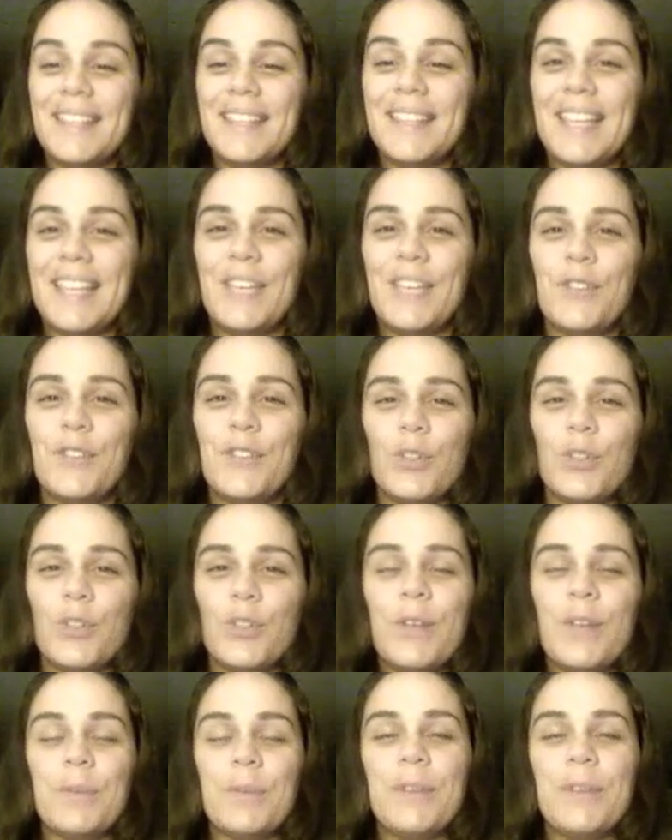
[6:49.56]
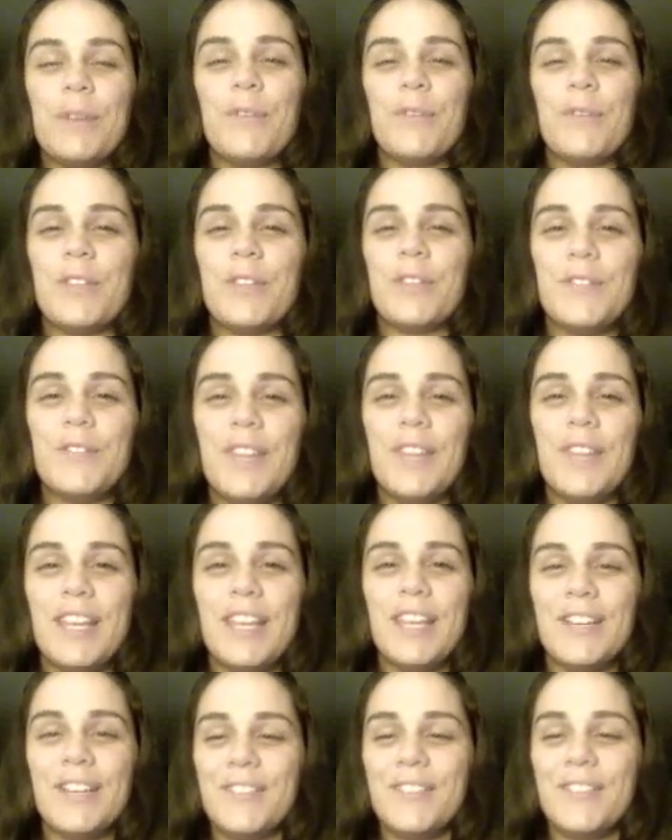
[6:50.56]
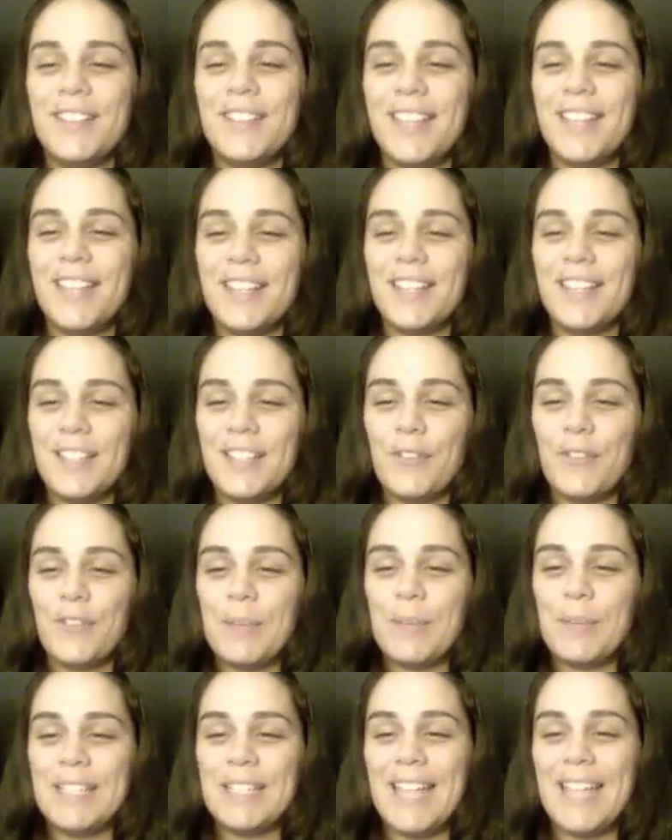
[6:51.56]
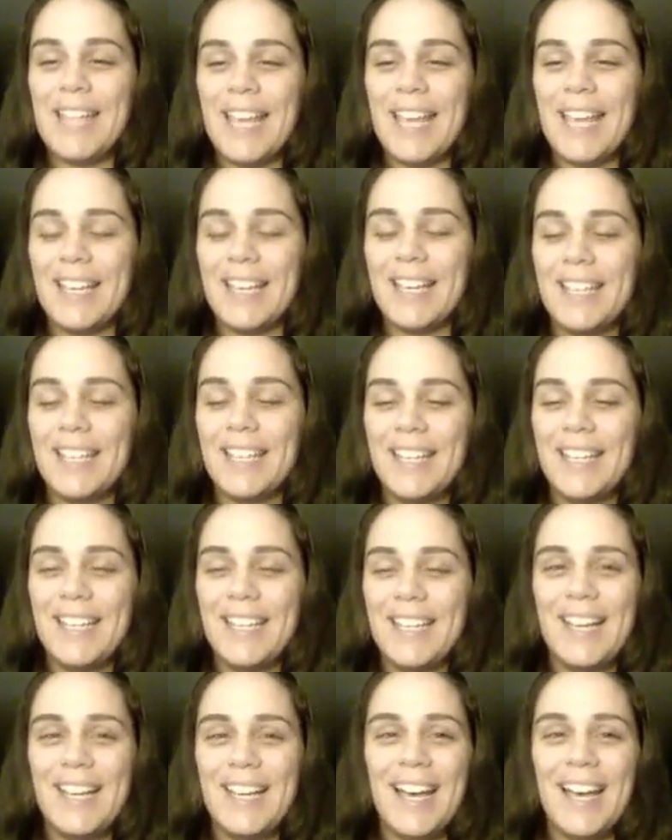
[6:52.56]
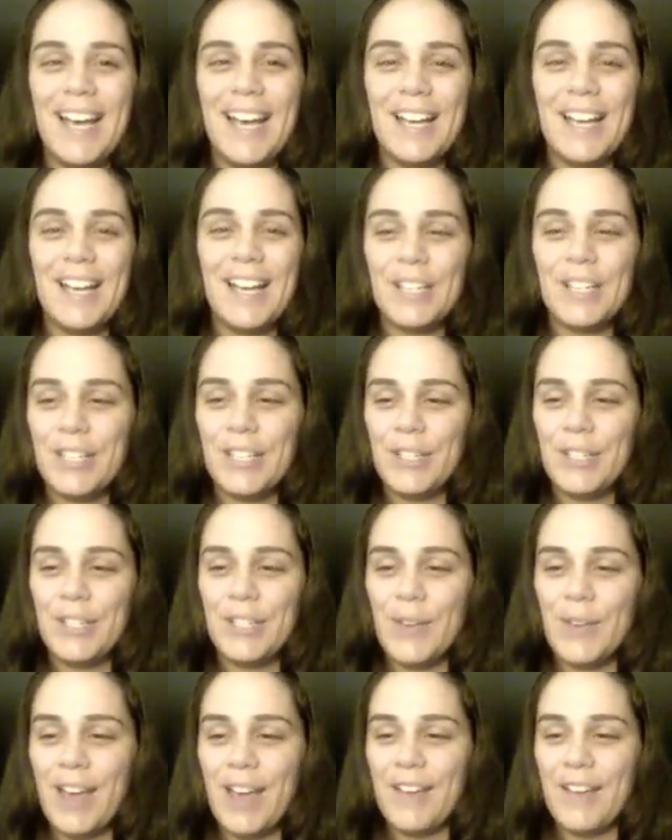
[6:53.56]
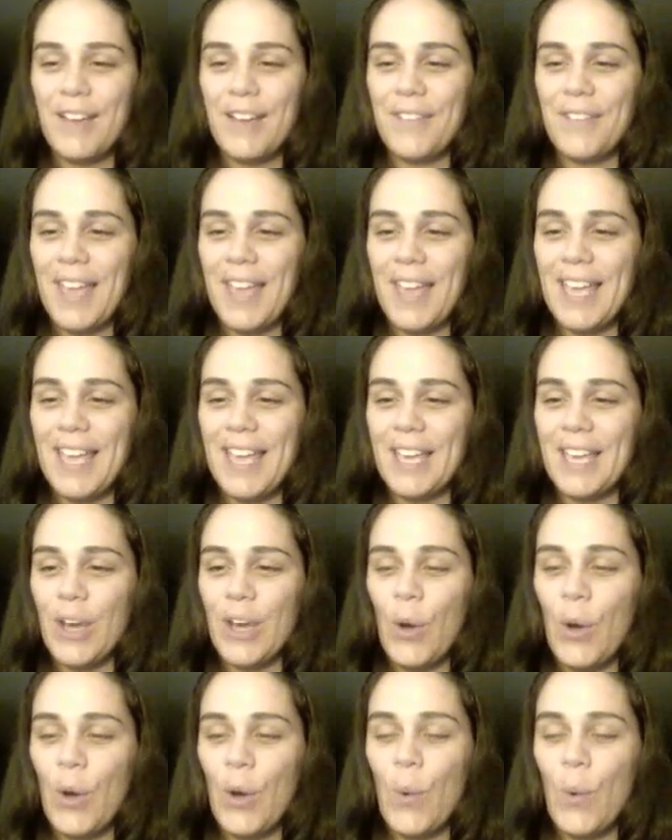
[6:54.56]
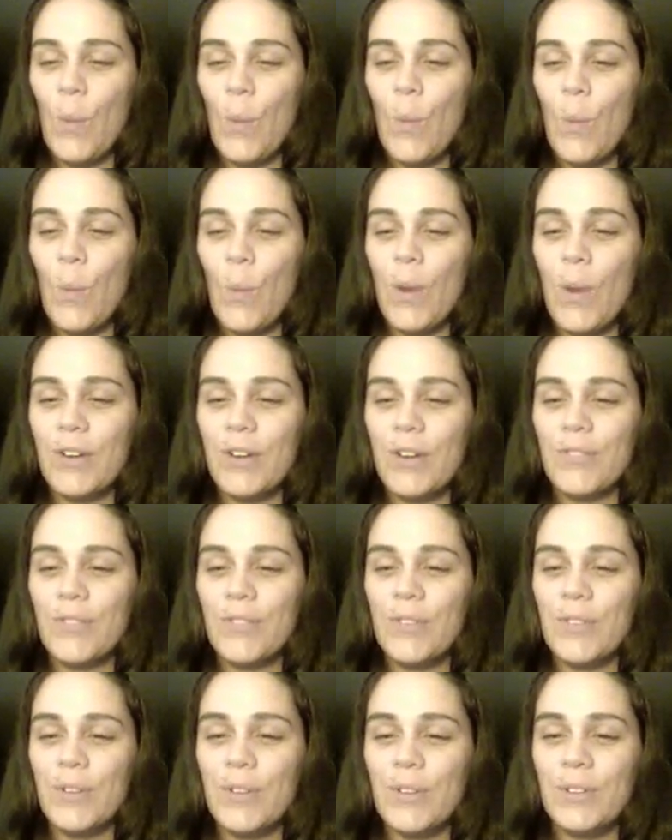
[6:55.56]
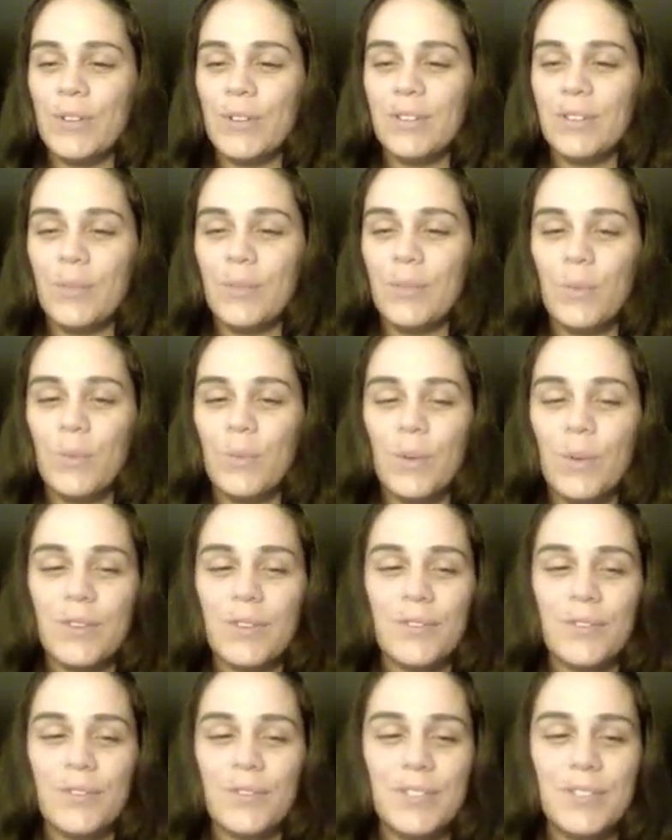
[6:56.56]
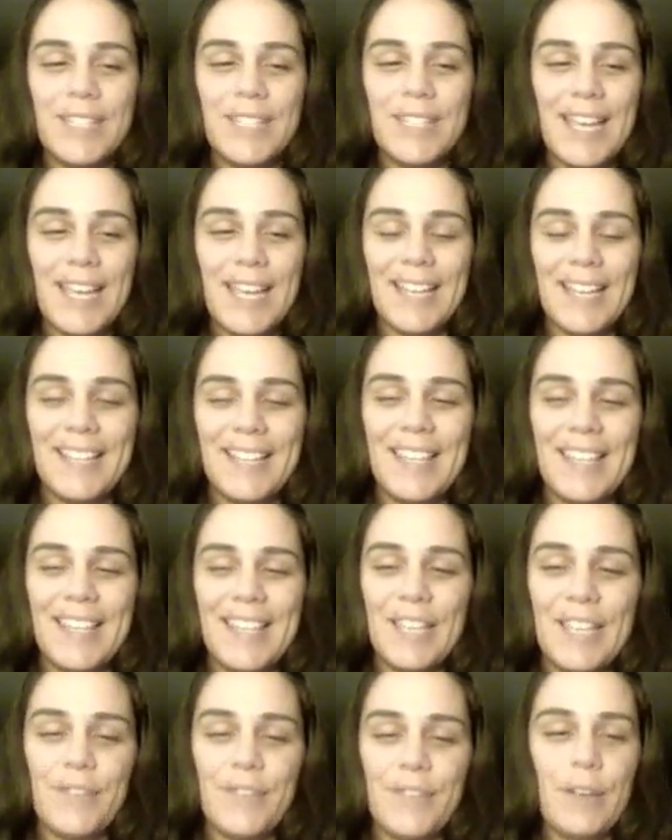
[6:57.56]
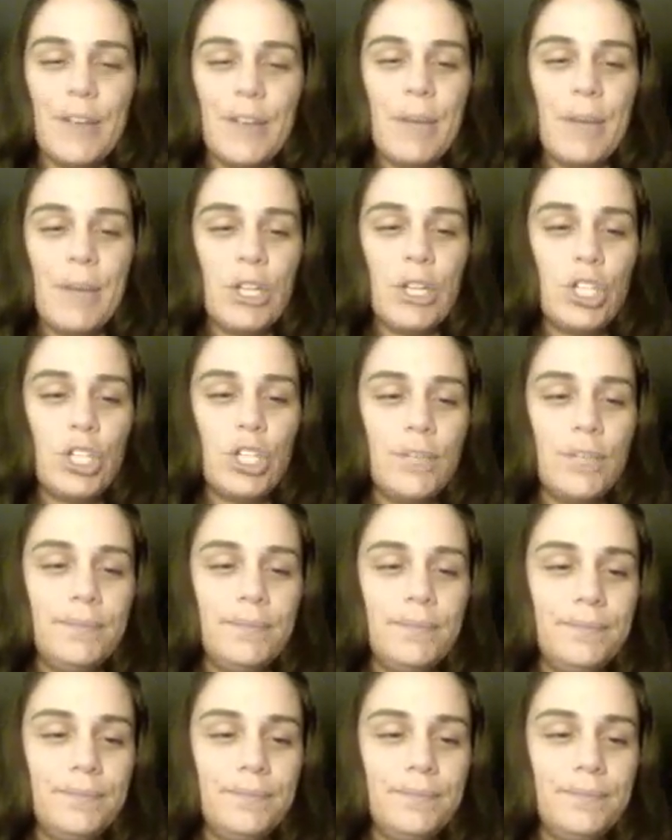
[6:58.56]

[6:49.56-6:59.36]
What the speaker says: Thank you for joining me for this video. That is it for me today. You have a wonderful, wonderful day. Thank you very much.